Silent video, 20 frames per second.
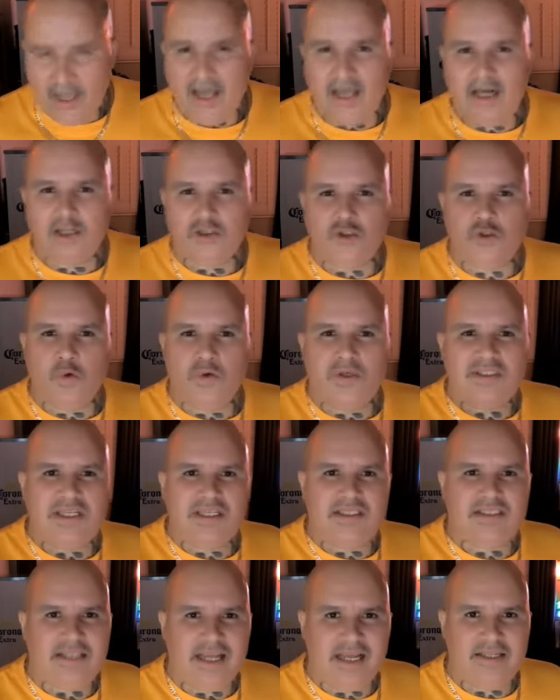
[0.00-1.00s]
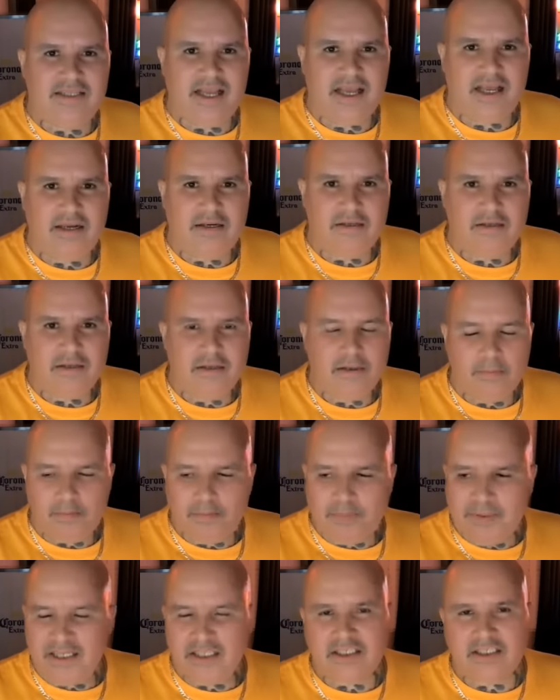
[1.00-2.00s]
And as soon as he said that,
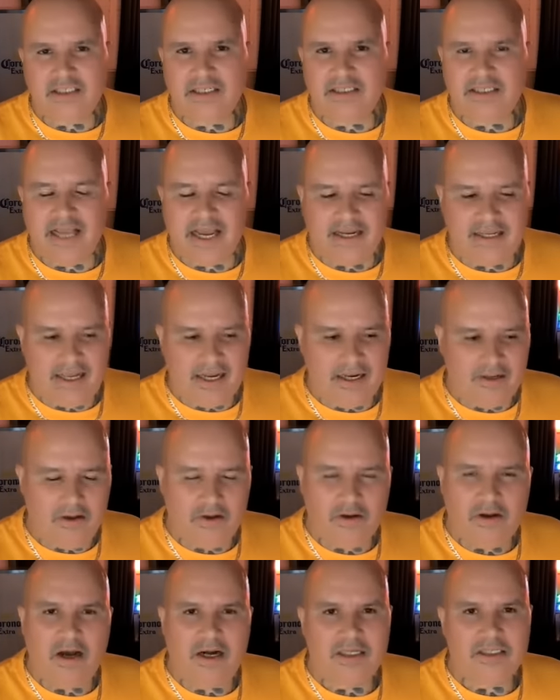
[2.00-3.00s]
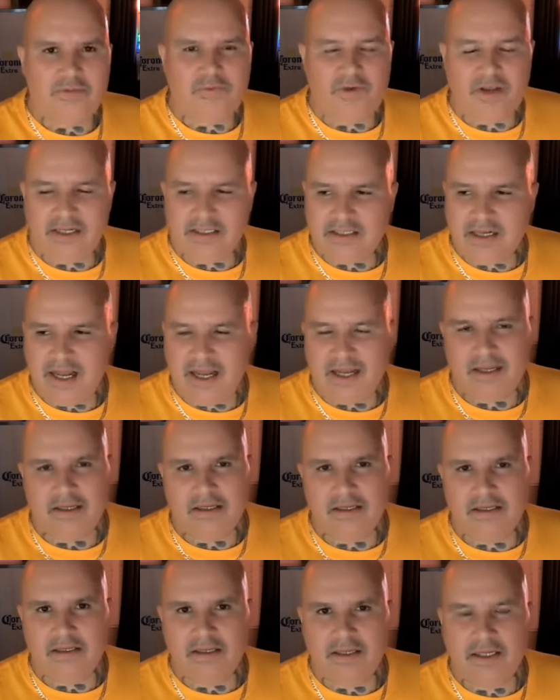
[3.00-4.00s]
Beast just had that look on his face
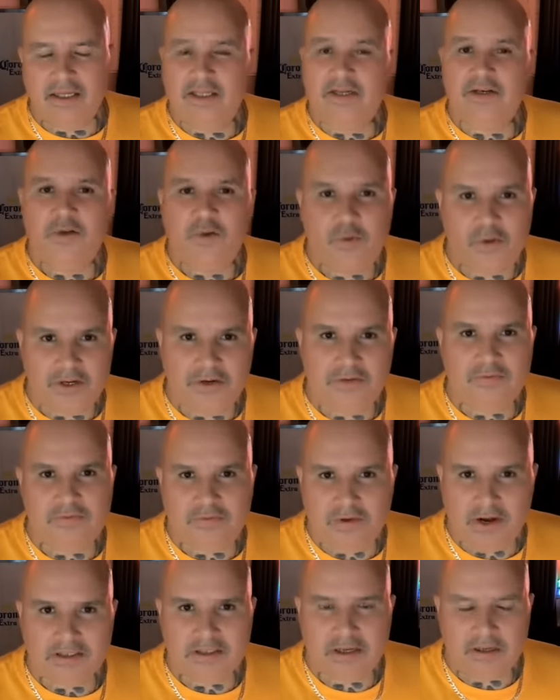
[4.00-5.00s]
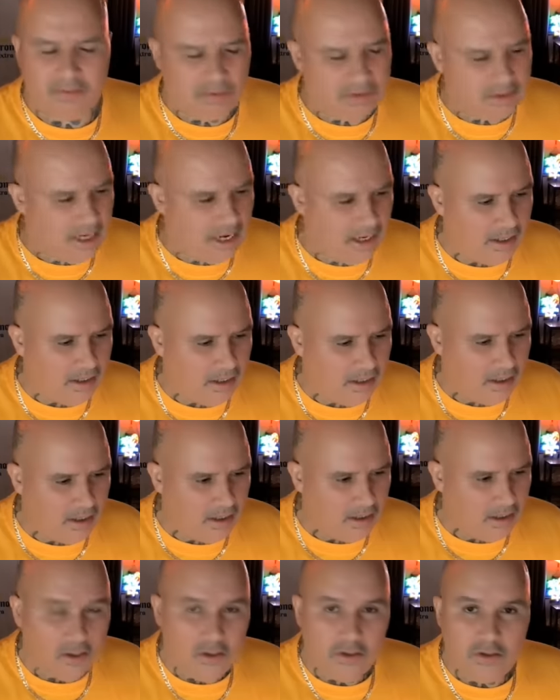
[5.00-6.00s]
like he knew he did fucked up. He's like,
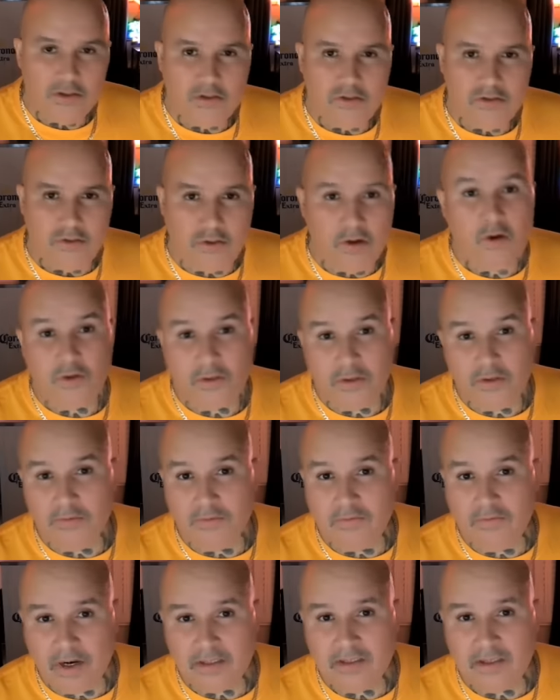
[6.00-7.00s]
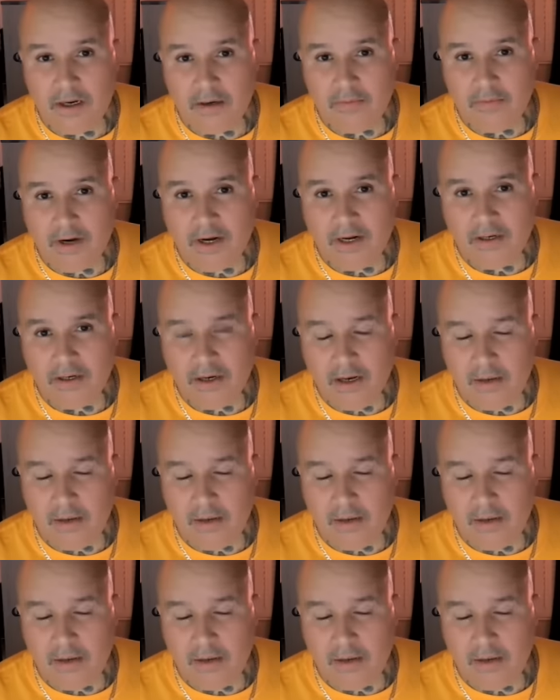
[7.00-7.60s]
you know you did fucked up, right?